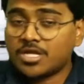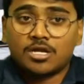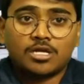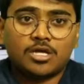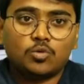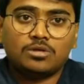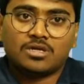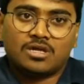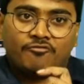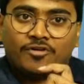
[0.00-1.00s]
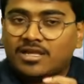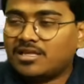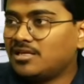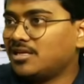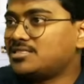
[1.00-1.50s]
Now for
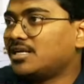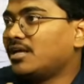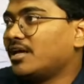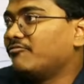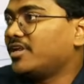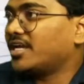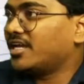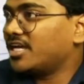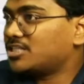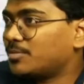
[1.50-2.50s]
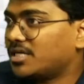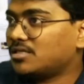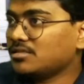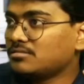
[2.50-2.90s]
each and every engagement,